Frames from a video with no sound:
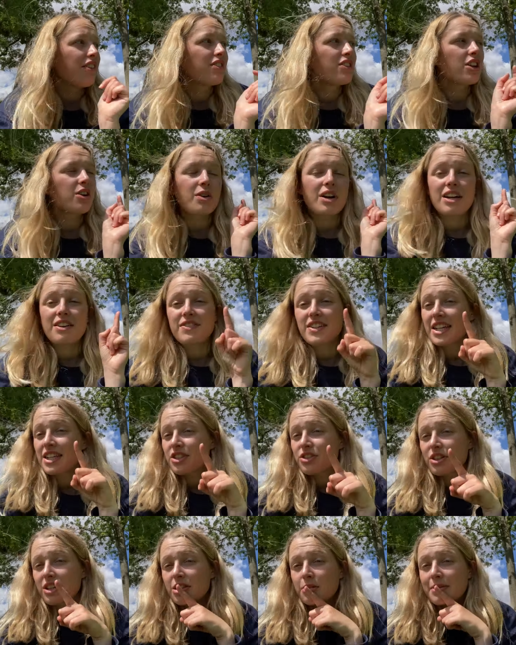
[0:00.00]
although I have yet to
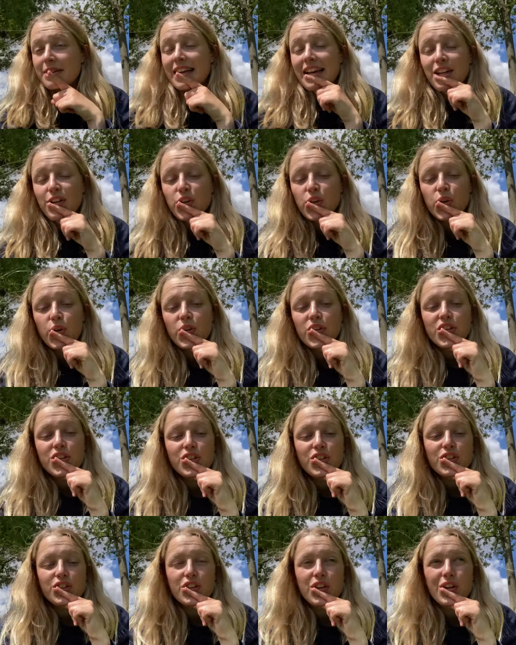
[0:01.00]
try the mechanical,
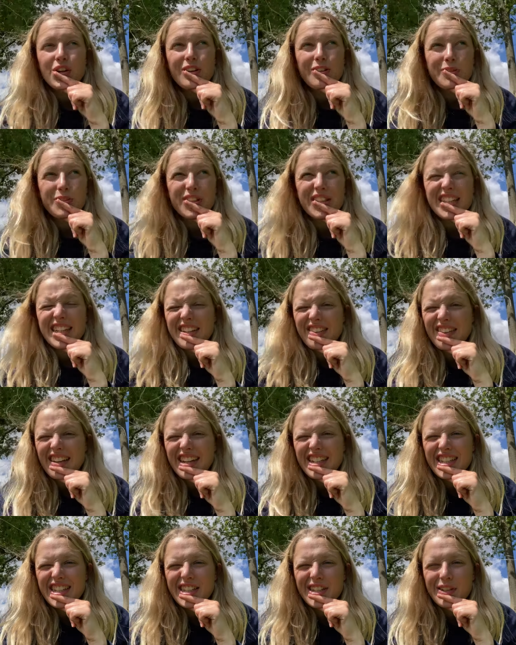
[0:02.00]
so I'm also gonna need
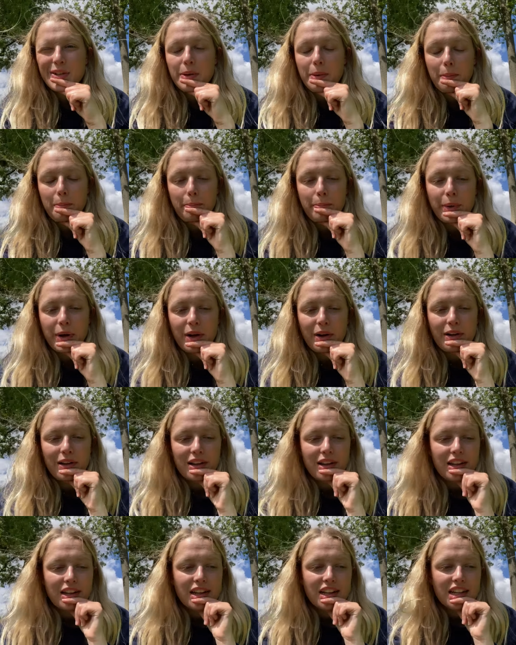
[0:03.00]
that go. But
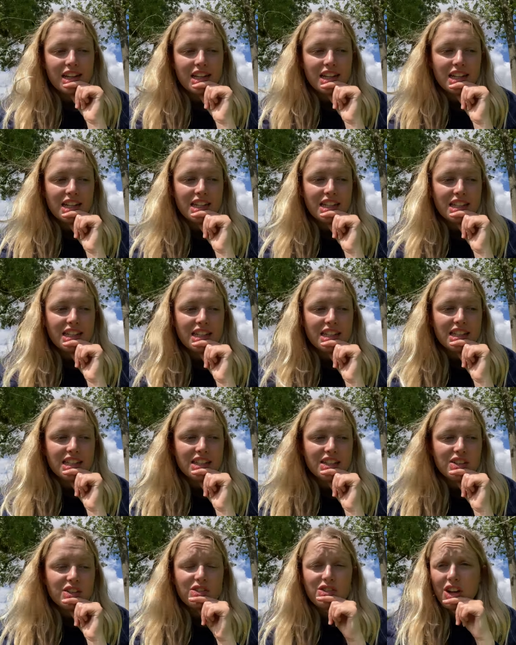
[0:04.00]

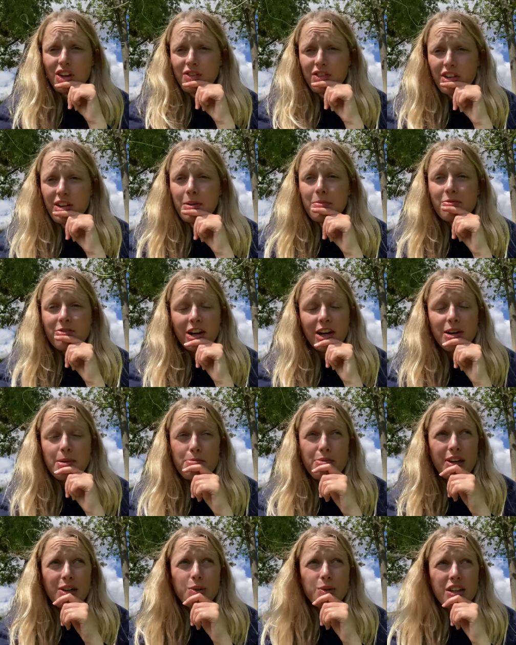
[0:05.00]
so far I'm very
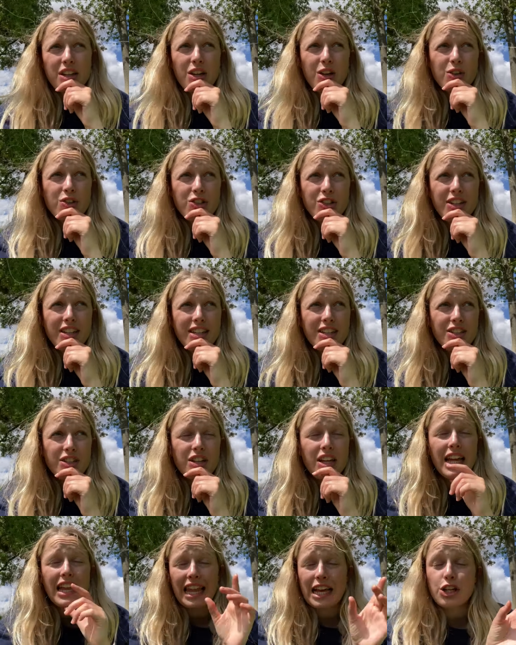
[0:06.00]
impressed with the electronic,
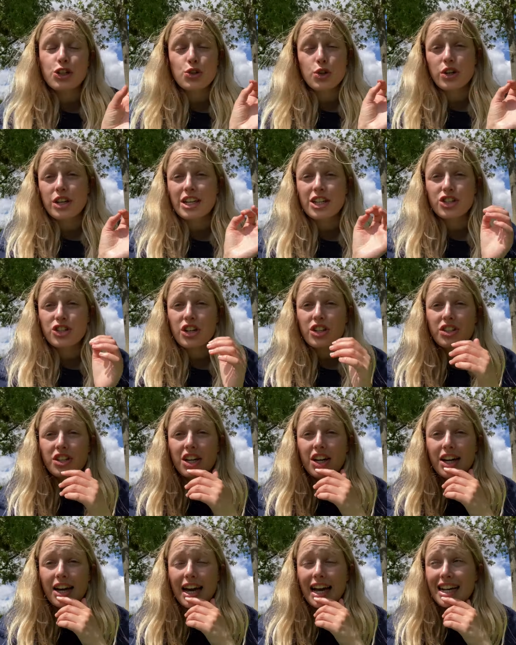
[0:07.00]
electronic
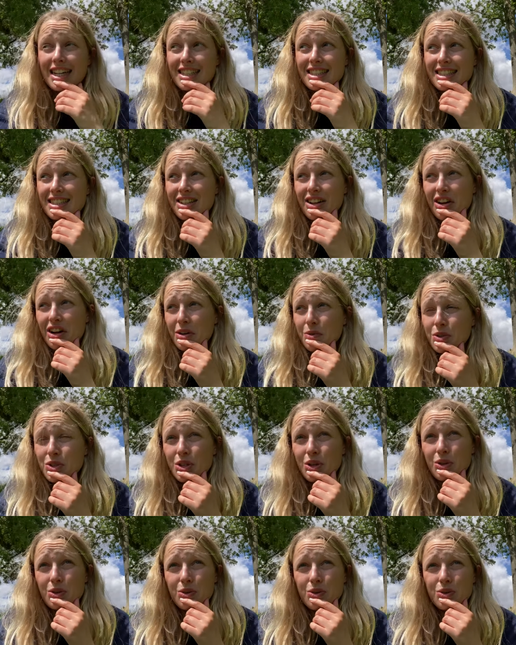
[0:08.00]
shutter as I was
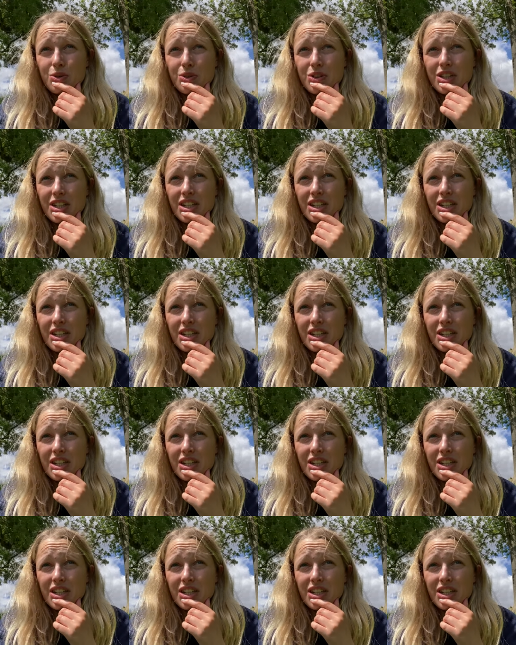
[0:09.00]
told,